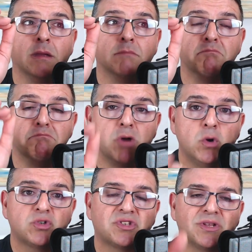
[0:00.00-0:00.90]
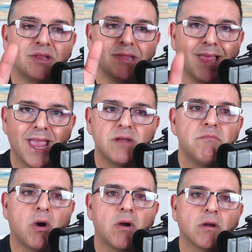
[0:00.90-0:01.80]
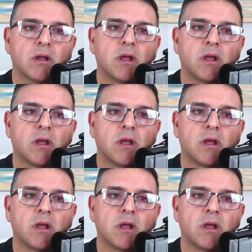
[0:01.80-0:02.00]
most landmark,